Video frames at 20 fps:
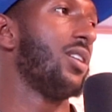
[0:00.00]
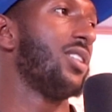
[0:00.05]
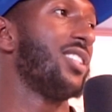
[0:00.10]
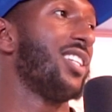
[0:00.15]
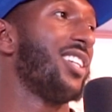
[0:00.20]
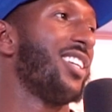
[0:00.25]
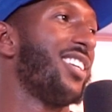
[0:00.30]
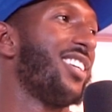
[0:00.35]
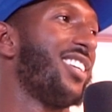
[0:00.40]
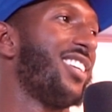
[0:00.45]
Is
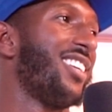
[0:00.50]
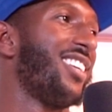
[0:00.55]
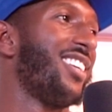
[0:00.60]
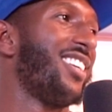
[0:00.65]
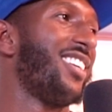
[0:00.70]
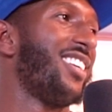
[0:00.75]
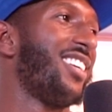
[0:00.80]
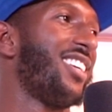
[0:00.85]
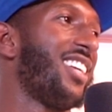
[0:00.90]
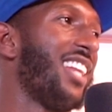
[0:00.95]
it? Yeah, yeah,
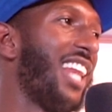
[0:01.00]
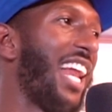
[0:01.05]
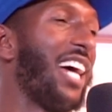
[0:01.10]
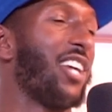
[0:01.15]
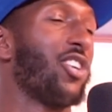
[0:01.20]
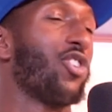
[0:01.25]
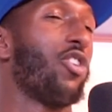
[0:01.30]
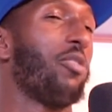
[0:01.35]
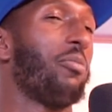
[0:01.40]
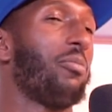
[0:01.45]
yeah. Like
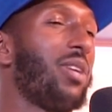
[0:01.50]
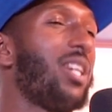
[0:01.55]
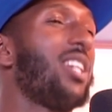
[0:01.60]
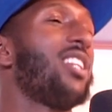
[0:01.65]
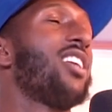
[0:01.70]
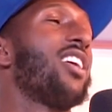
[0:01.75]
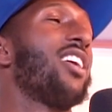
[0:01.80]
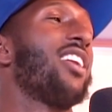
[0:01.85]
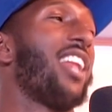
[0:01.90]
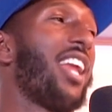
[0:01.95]
your
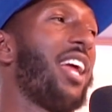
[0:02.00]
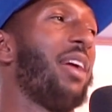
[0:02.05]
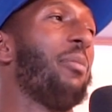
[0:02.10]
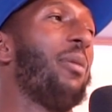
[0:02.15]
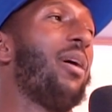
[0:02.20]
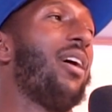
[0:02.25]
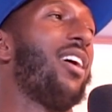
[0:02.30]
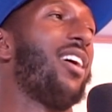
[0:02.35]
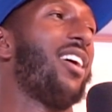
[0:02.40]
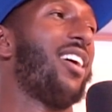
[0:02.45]
immediate neighbour?
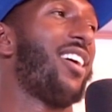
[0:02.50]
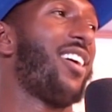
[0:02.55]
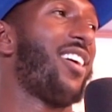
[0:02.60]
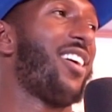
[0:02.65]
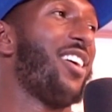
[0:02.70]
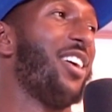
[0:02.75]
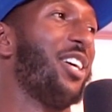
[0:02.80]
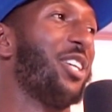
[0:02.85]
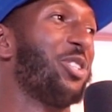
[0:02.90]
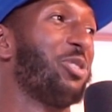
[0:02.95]
Yeah, yeah.
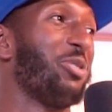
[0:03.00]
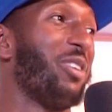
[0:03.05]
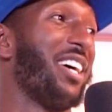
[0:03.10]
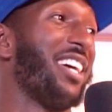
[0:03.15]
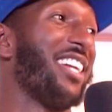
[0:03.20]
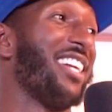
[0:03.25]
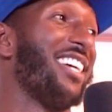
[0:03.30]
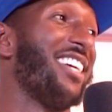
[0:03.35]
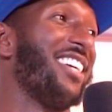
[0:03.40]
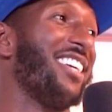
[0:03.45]
Swear like,
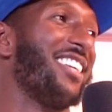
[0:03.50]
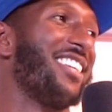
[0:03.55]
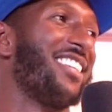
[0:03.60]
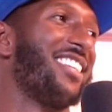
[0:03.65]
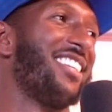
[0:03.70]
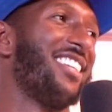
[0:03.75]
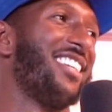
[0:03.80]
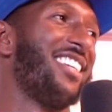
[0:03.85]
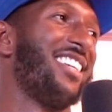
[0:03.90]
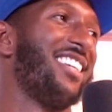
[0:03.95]
down. Yeah, yeah,
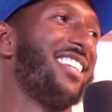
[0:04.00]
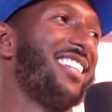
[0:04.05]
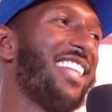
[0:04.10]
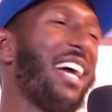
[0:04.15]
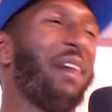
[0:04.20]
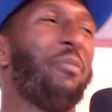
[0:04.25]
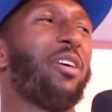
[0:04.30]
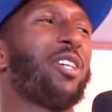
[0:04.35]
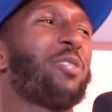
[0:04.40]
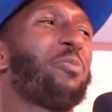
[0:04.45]
yeah. That
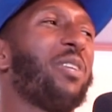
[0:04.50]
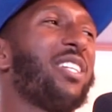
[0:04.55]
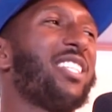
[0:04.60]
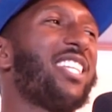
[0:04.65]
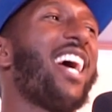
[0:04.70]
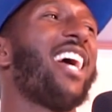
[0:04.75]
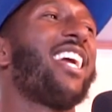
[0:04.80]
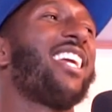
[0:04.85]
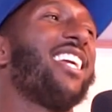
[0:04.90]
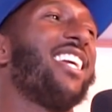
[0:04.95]
yeah, must yeah. be
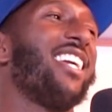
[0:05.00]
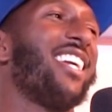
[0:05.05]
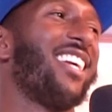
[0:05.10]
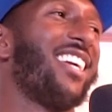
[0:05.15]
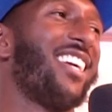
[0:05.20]
techie.